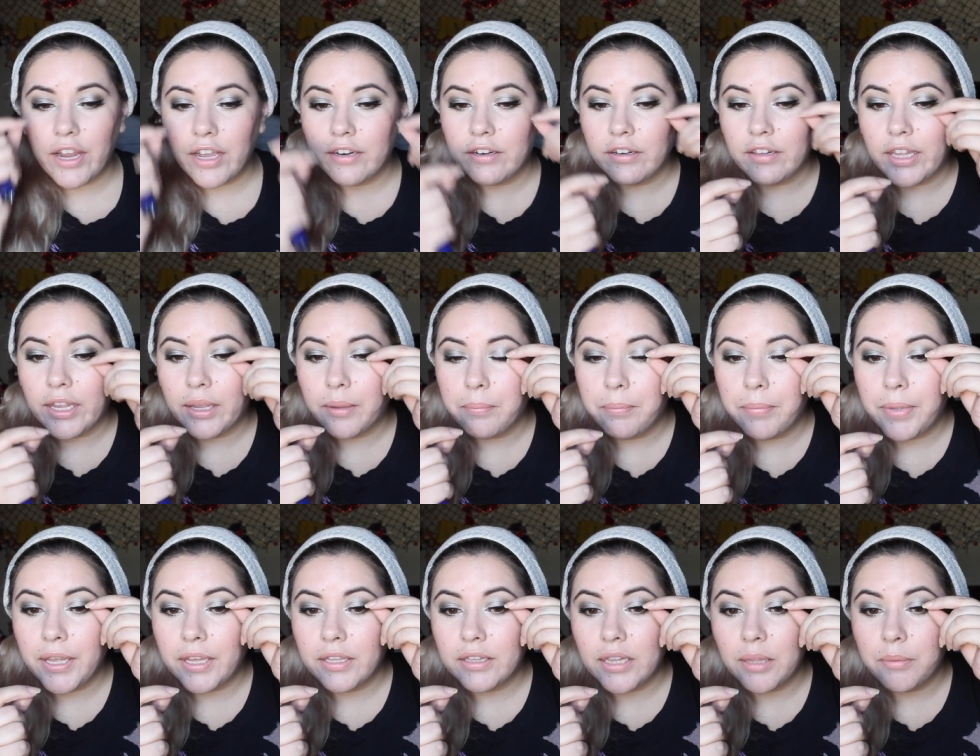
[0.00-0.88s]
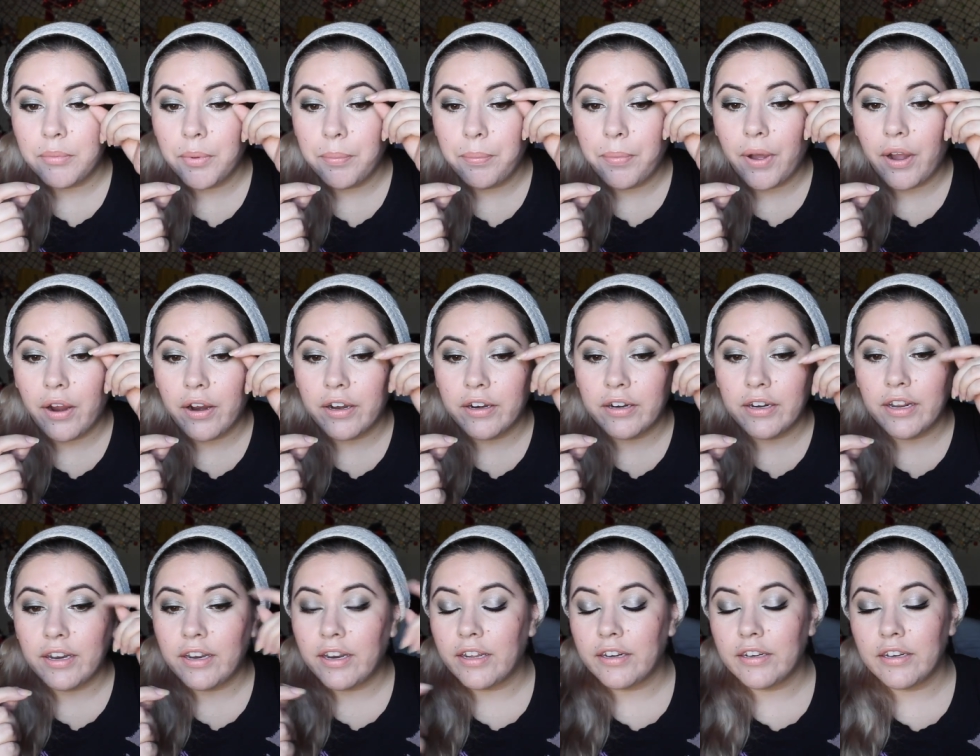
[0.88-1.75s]
I had to like pick them apart,
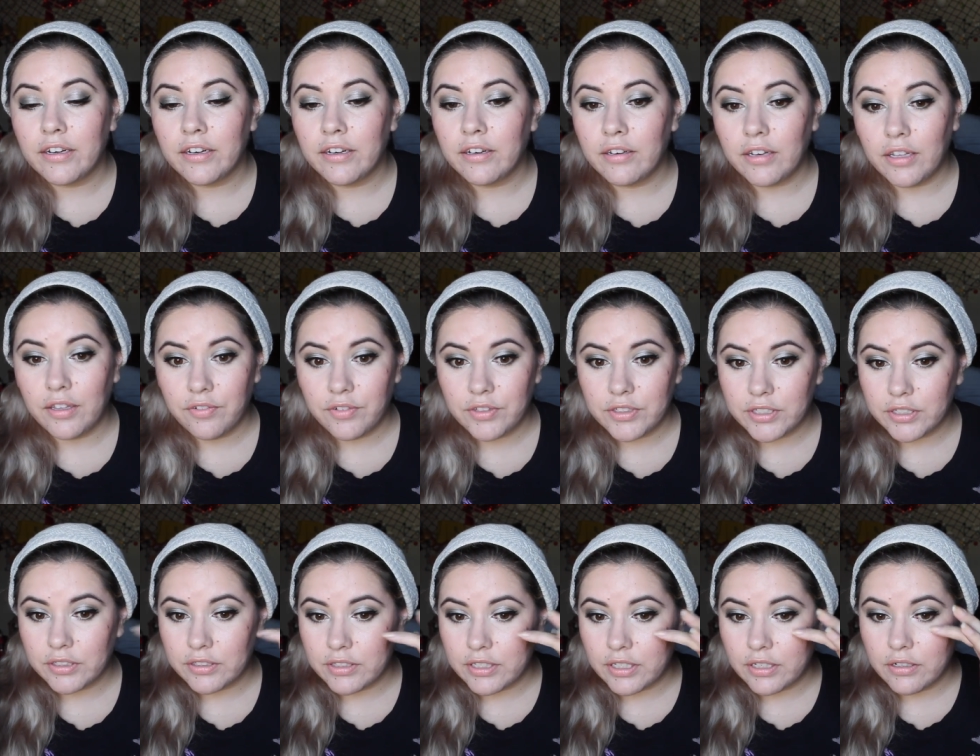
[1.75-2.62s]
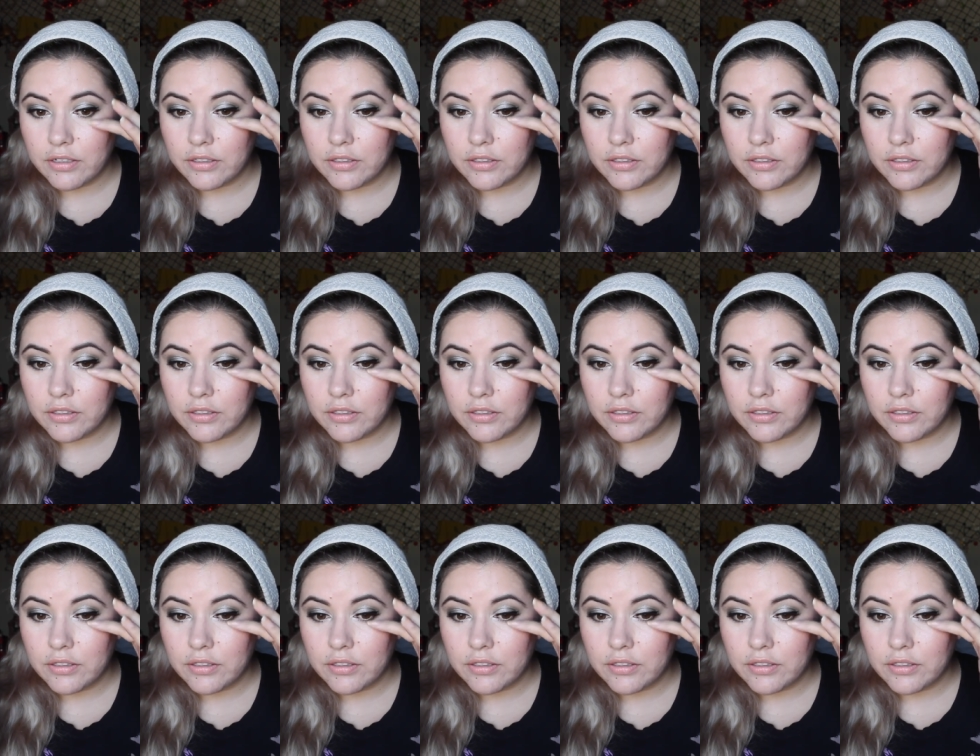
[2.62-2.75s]
and I didn't even succeed